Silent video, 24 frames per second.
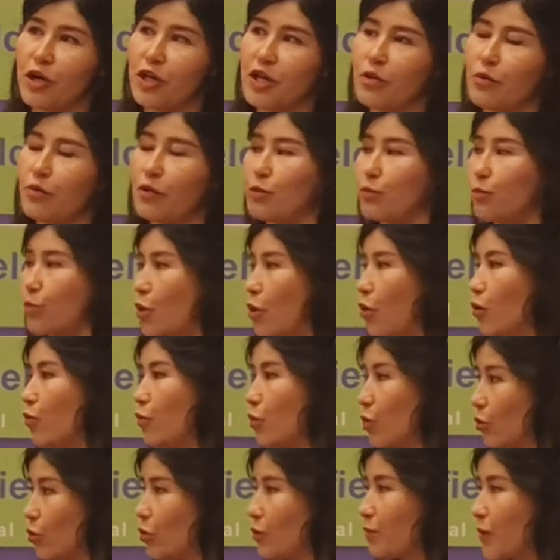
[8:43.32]
working with
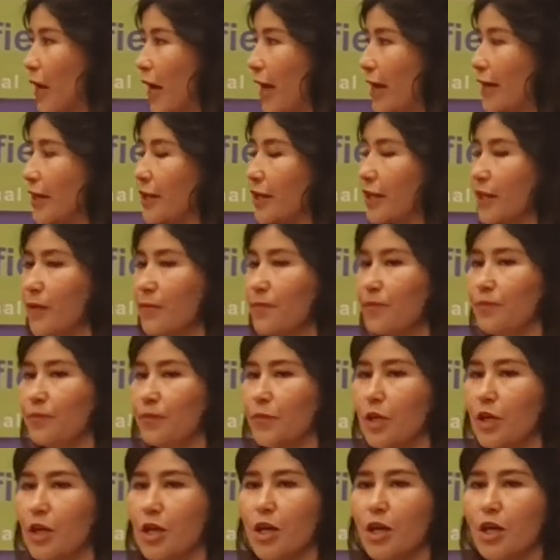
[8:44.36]
World Bank.
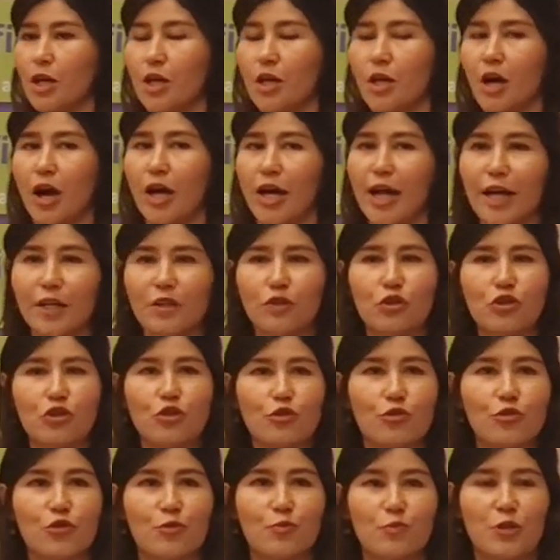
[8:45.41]
I had to choose